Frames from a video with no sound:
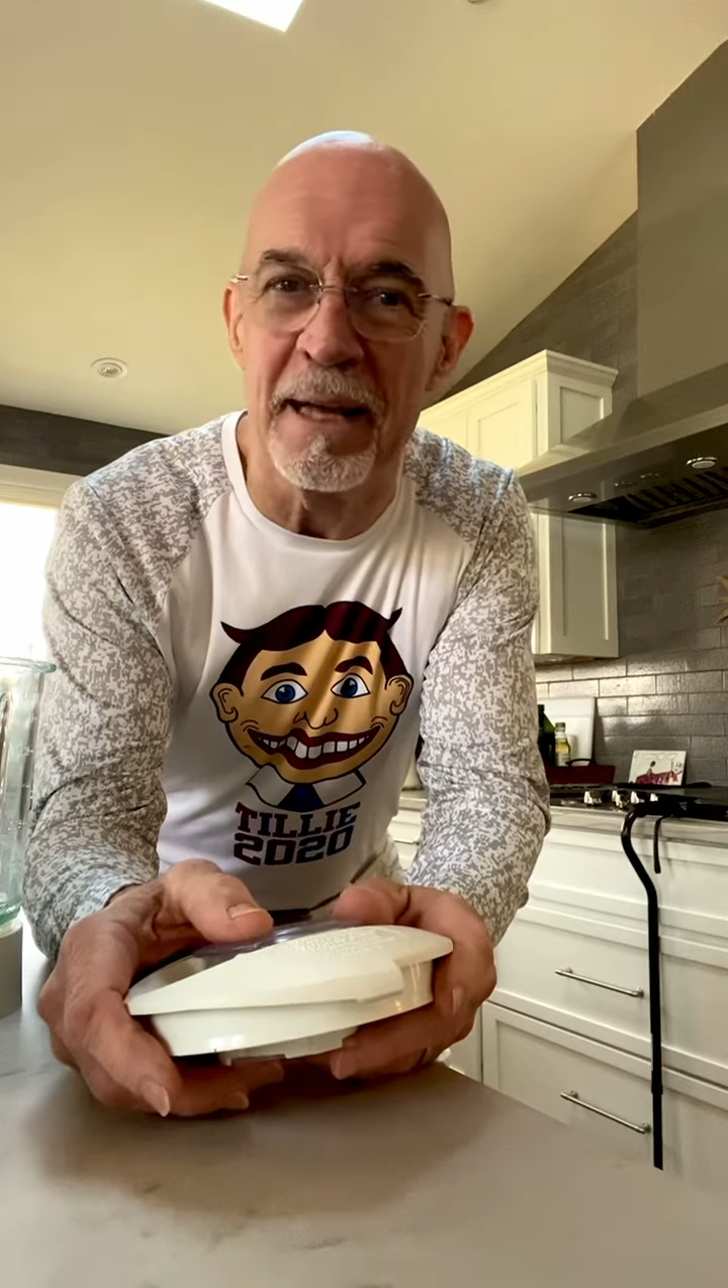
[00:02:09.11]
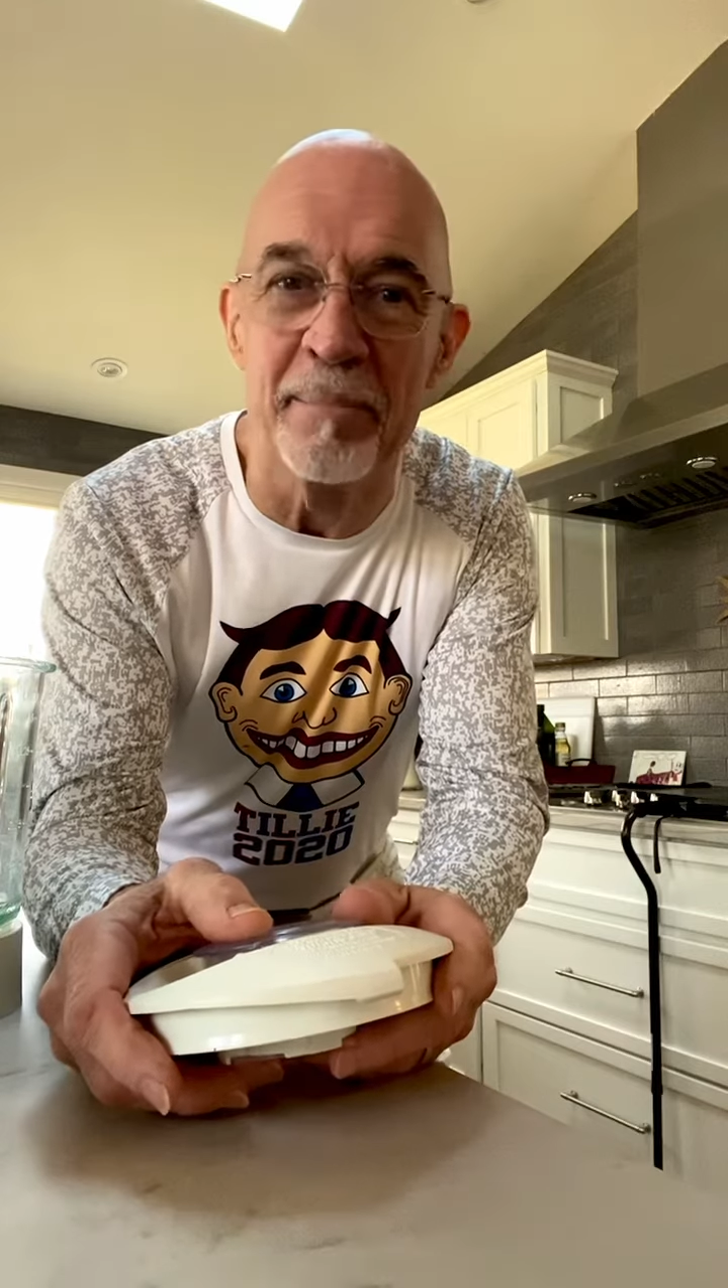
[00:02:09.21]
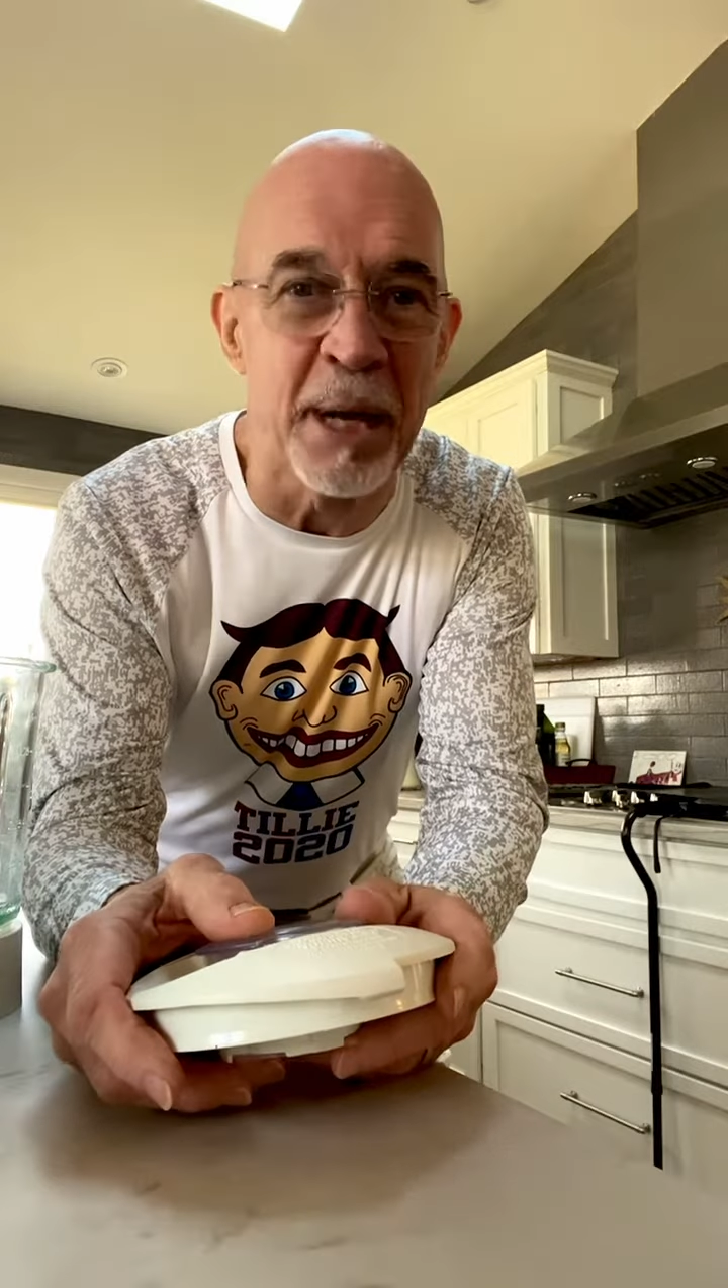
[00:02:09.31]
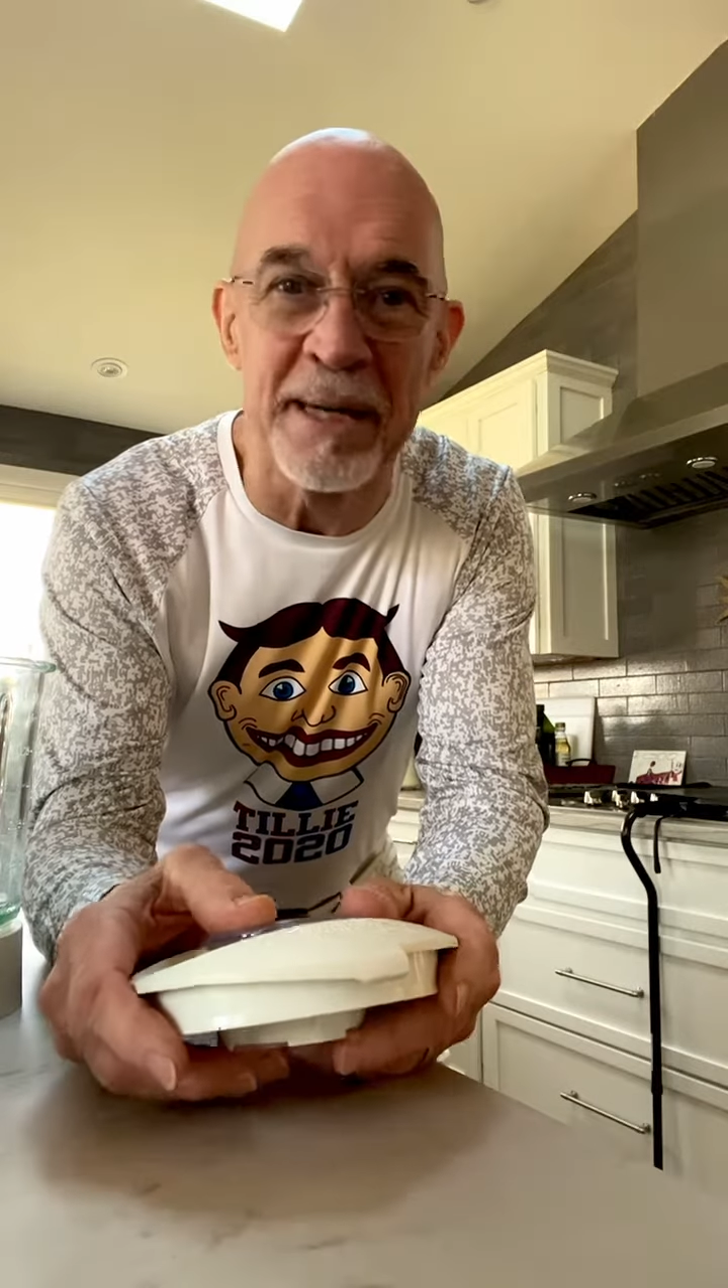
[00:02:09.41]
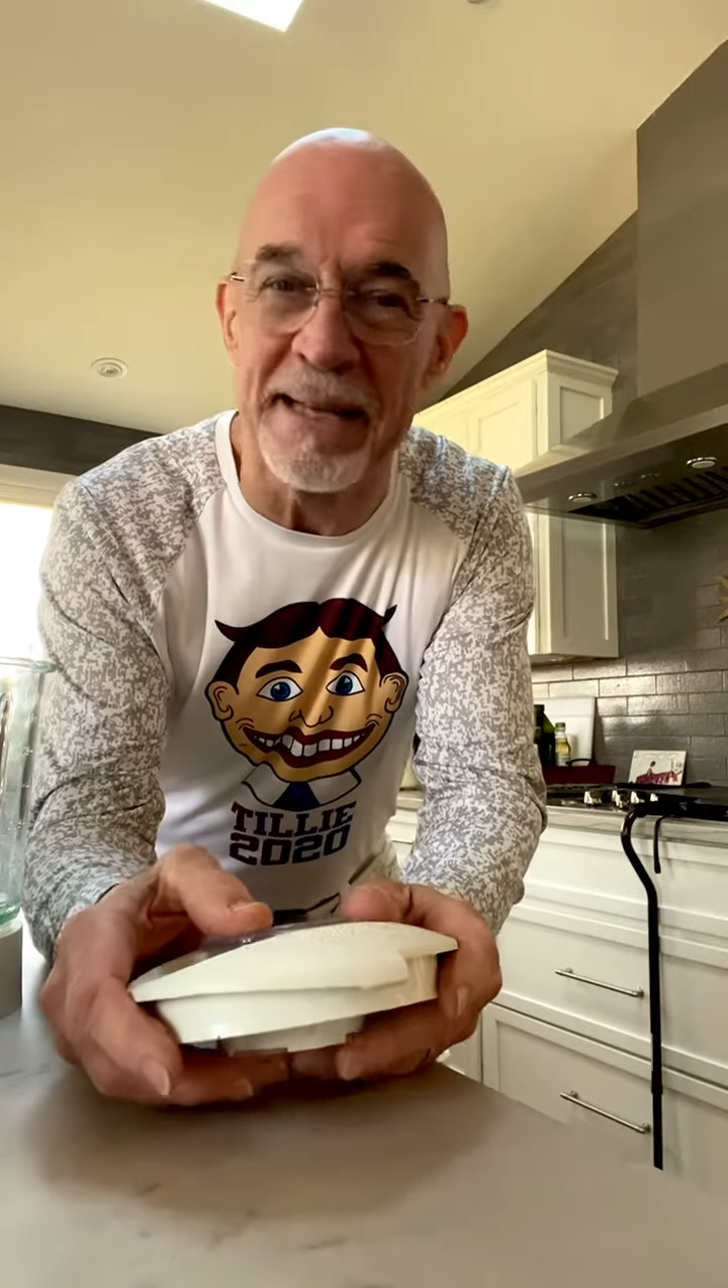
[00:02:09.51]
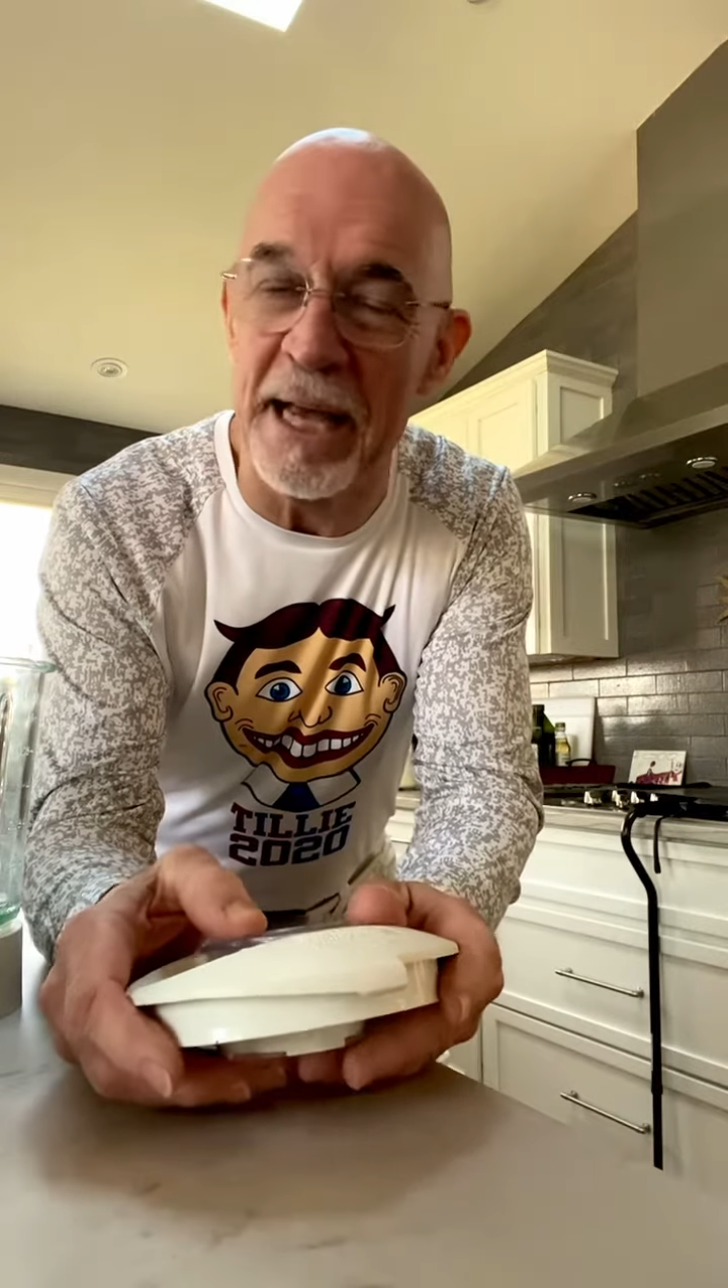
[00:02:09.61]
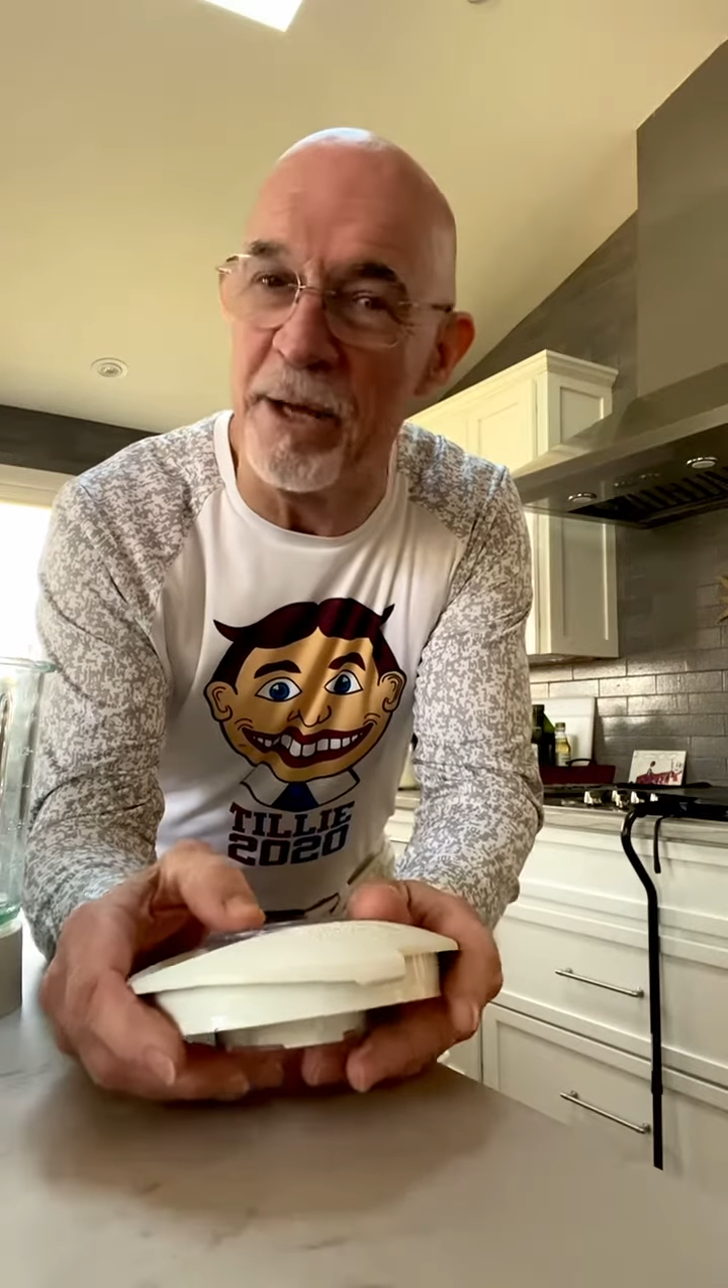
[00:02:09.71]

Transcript: I'm going to tell